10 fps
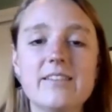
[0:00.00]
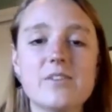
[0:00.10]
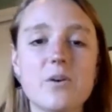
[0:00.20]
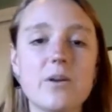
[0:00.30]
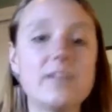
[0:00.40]

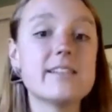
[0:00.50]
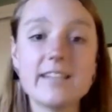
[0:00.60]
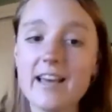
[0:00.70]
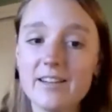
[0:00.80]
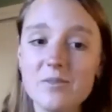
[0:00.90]
So
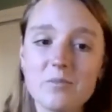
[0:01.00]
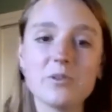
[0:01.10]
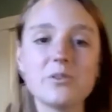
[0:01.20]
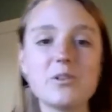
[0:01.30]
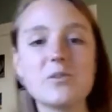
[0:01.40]
instead,
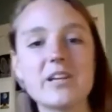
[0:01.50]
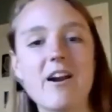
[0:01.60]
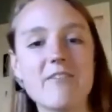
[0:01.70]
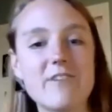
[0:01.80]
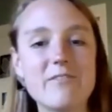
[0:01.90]
we're
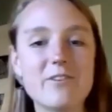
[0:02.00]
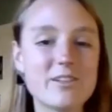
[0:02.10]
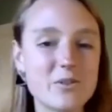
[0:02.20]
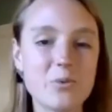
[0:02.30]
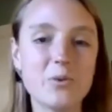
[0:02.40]
using our
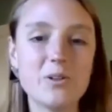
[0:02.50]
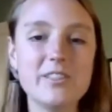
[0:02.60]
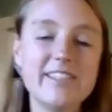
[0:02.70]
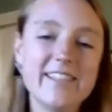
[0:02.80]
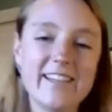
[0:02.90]
favorite
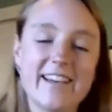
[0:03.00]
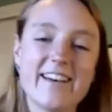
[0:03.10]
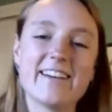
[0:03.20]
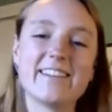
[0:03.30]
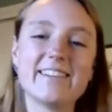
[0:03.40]
tool,
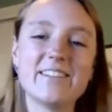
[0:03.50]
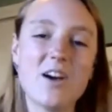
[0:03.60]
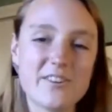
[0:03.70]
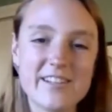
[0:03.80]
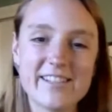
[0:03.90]
uh,
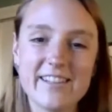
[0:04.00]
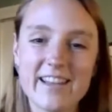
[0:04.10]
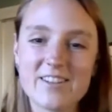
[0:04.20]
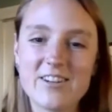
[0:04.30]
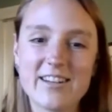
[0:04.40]
lottery
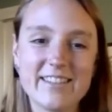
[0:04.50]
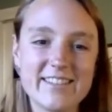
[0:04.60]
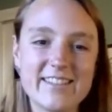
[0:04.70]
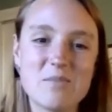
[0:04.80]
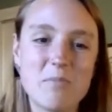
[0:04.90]

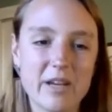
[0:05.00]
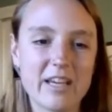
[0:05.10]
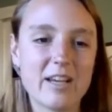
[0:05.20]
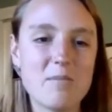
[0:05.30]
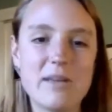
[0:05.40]
selection, to pick
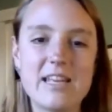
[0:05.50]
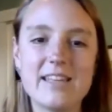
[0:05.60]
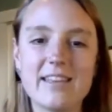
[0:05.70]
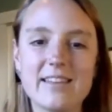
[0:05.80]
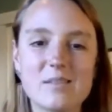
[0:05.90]
a
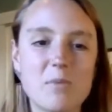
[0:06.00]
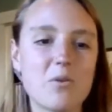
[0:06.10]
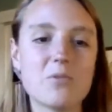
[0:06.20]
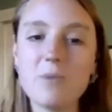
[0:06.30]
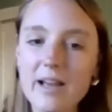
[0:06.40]
committee that's
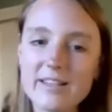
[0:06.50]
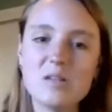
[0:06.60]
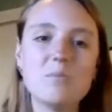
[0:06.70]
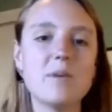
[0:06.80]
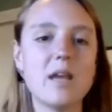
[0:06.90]
both
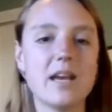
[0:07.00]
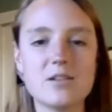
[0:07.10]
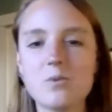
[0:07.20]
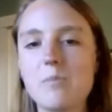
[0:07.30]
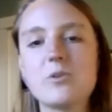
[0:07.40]
random
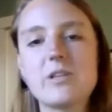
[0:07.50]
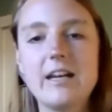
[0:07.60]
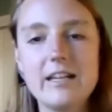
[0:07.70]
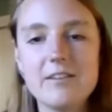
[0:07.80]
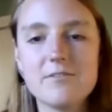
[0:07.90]
and
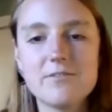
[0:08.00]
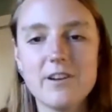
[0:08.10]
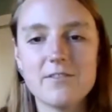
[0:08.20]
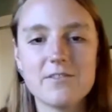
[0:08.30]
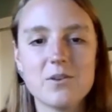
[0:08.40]
representative
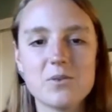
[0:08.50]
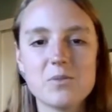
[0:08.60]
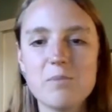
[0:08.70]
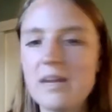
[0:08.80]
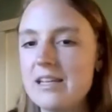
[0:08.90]
of
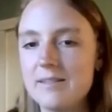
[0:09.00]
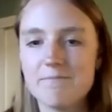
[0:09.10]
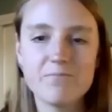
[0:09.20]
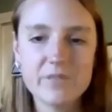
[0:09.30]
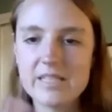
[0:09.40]
those
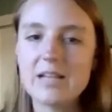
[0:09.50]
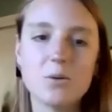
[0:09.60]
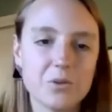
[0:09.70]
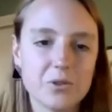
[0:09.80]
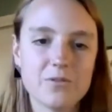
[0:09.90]
many
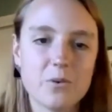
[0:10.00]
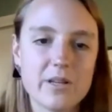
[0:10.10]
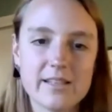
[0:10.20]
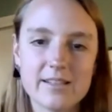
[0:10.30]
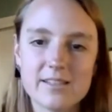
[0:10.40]
stakeholder
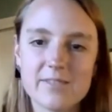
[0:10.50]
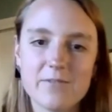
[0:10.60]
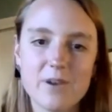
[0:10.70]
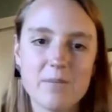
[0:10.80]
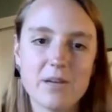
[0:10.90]

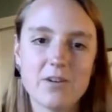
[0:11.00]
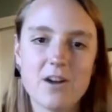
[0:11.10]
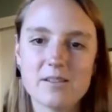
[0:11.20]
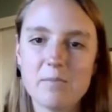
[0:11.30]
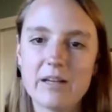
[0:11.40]
voices from
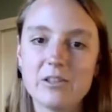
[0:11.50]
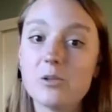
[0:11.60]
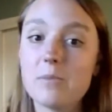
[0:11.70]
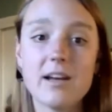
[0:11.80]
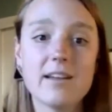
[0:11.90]
across
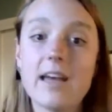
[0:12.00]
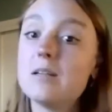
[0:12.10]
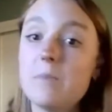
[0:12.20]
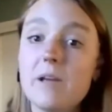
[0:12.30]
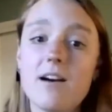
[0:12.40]
Petaluma
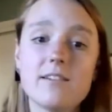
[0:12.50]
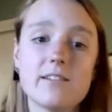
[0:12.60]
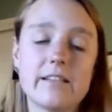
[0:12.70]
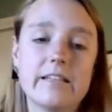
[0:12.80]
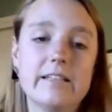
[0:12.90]
and beyond.